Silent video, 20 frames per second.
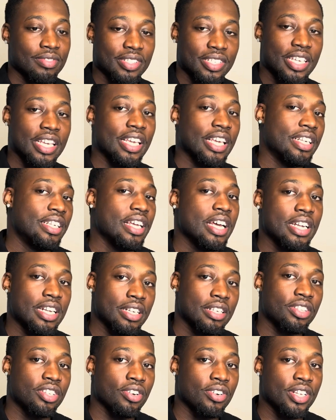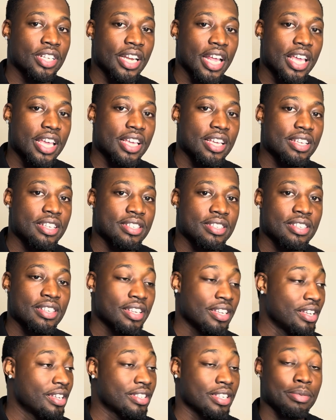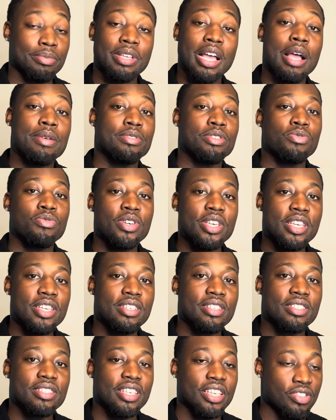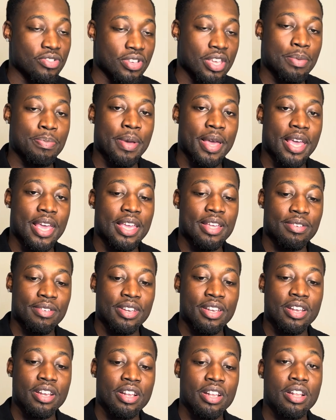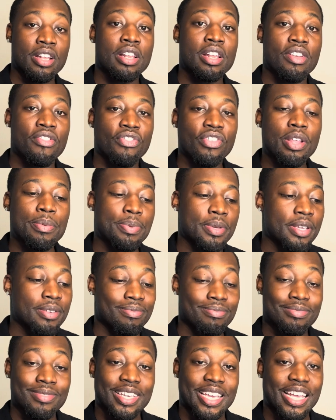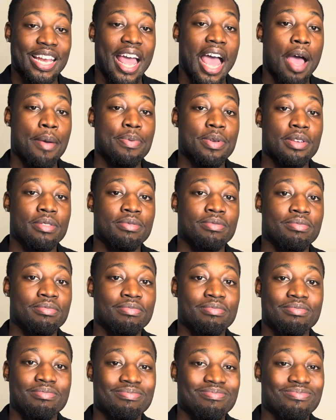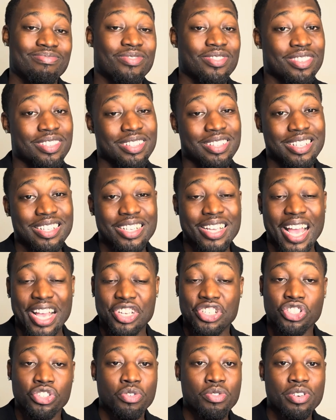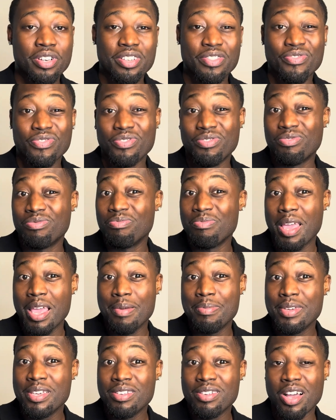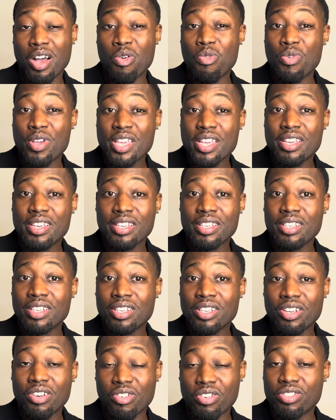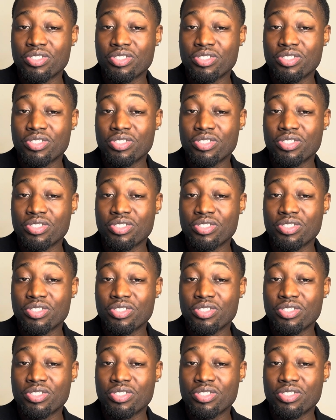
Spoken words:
can get done in 30 days, sometimes in weeks, and you get paid. Flipping can happen as short of maybe a week or